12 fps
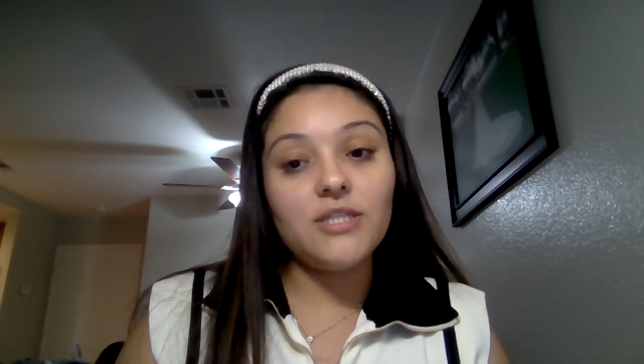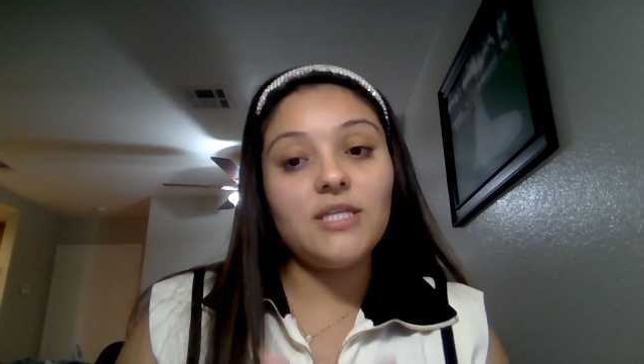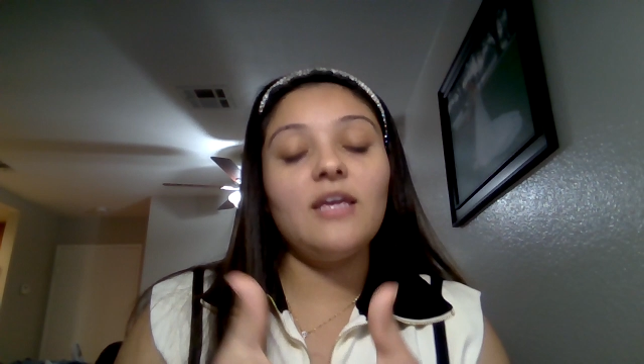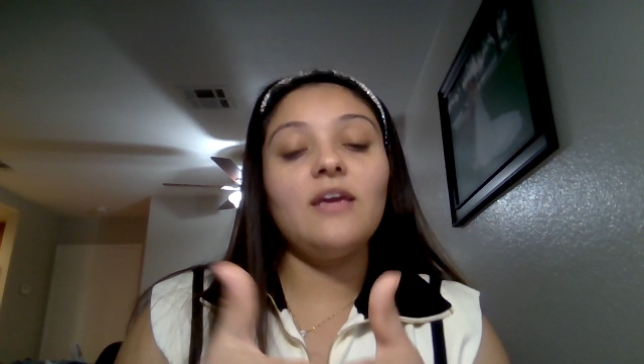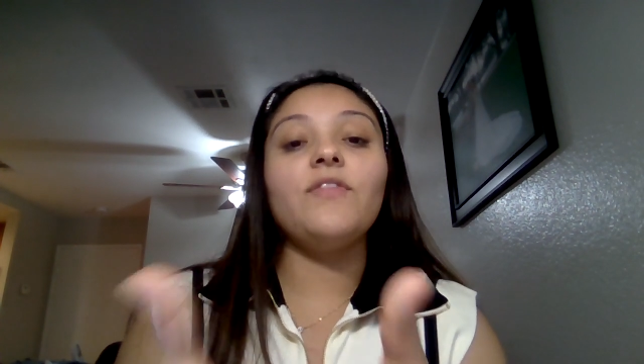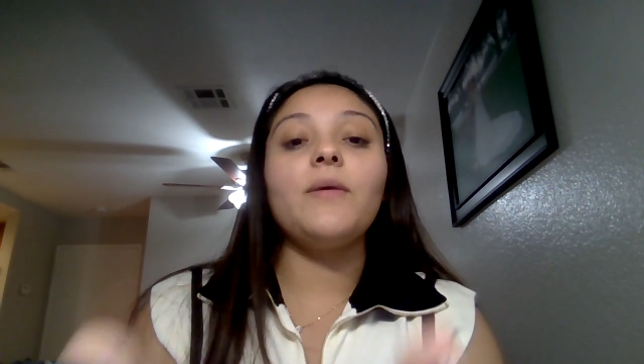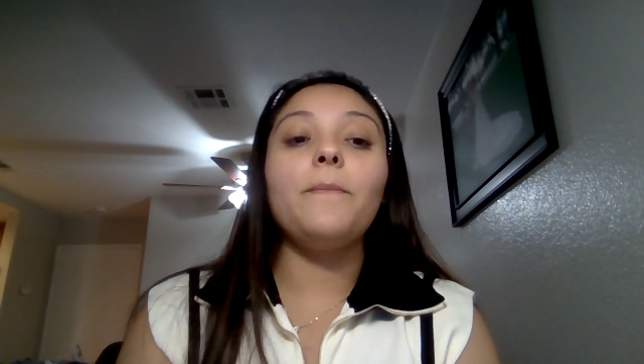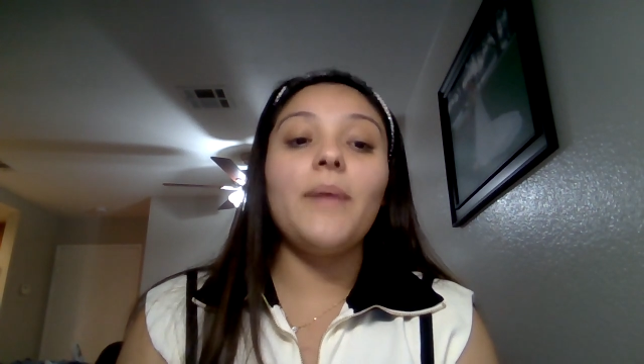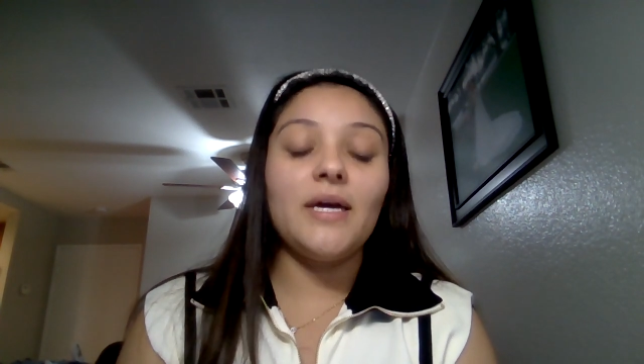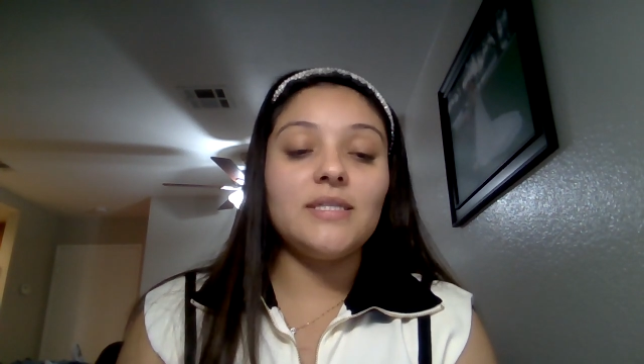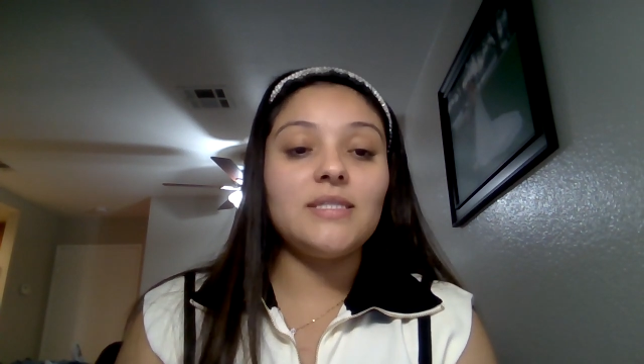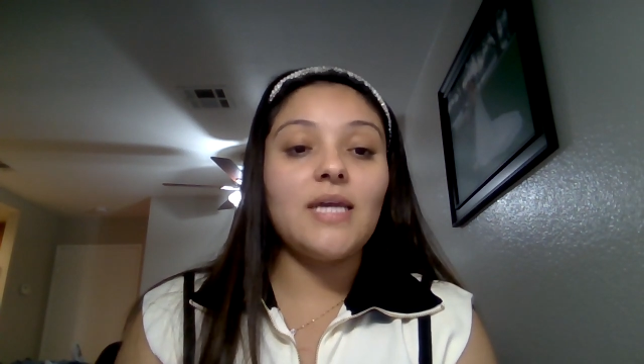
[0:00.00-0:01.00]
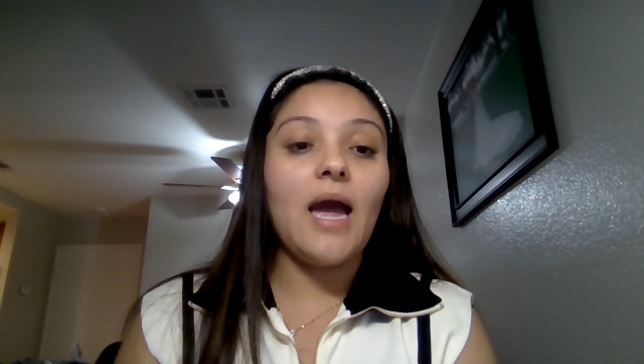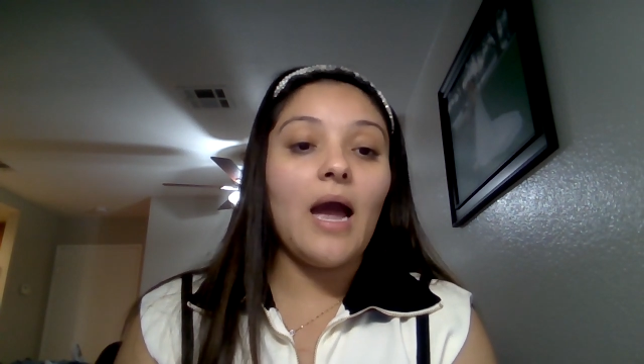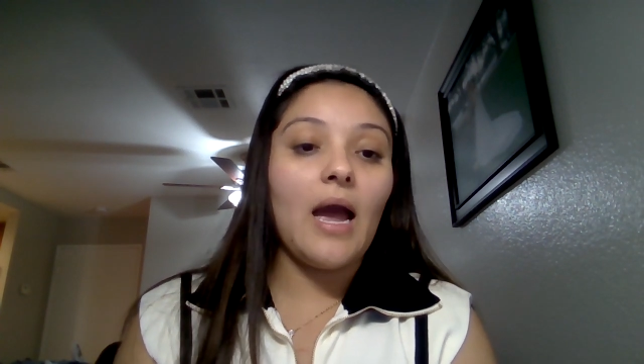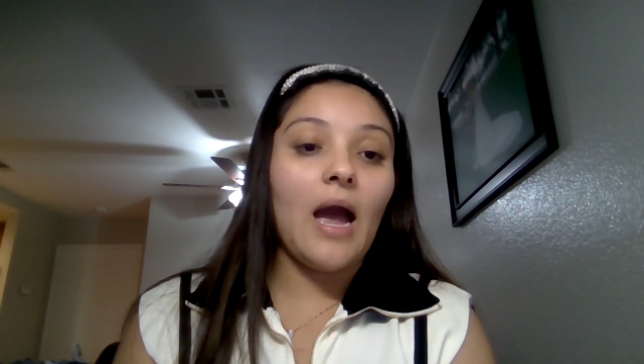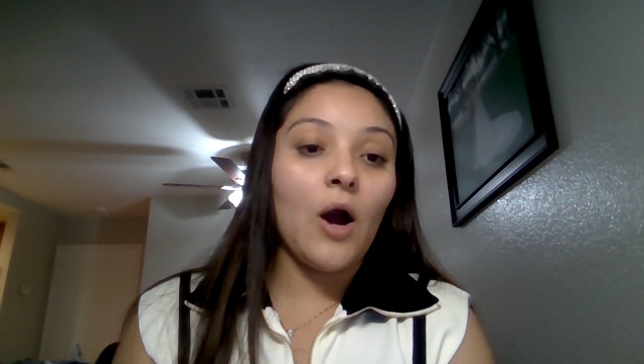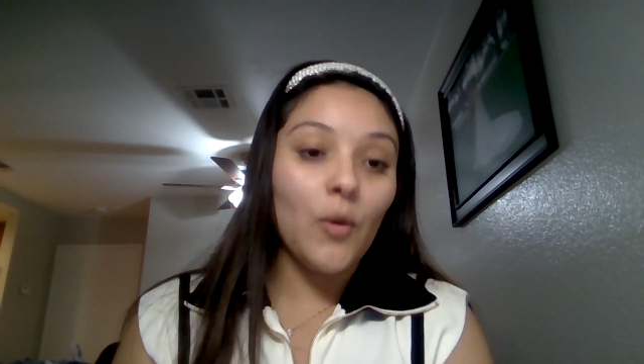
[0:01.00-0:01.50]
to give the best
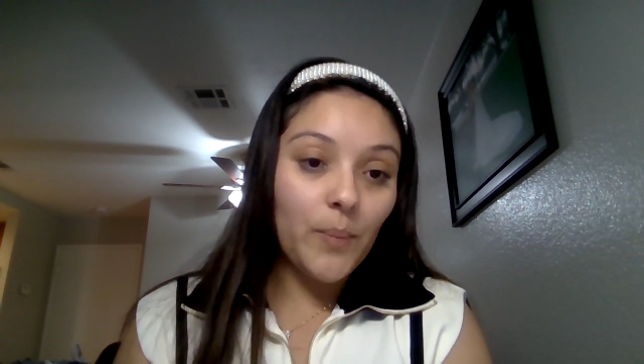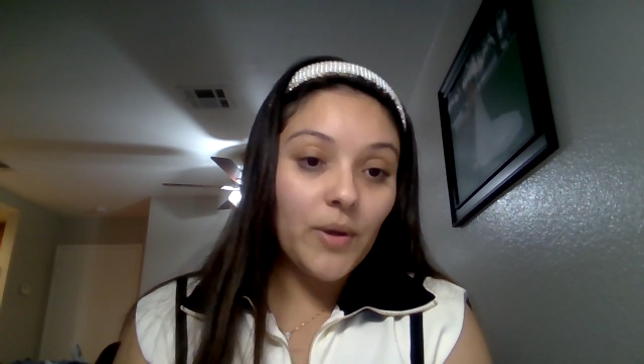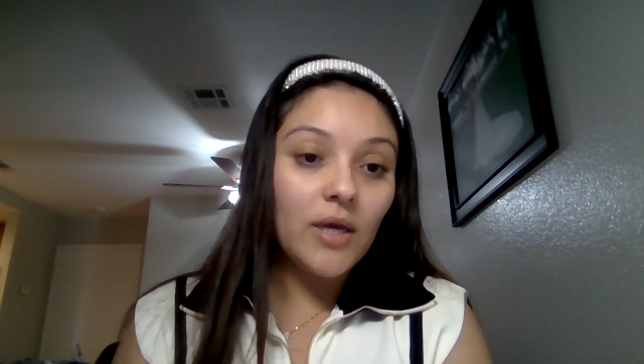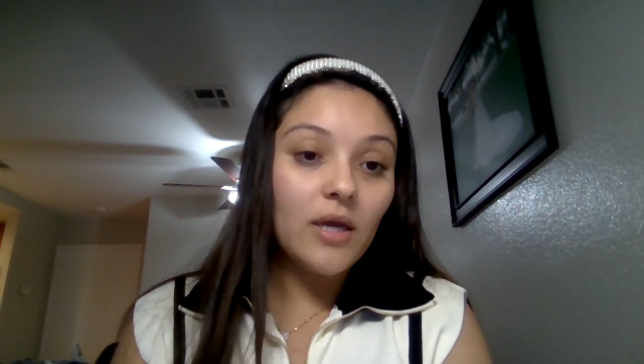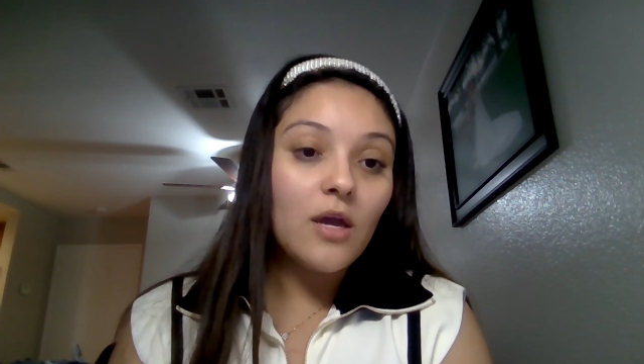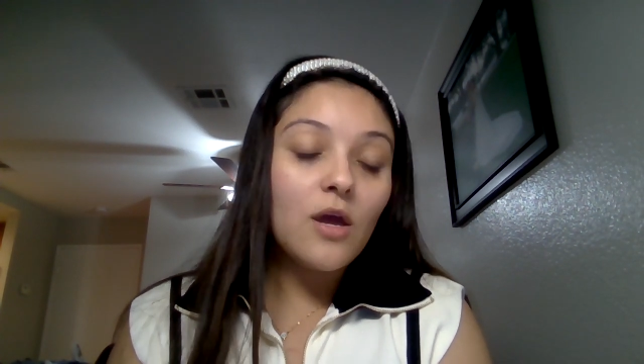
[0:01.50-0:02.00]
output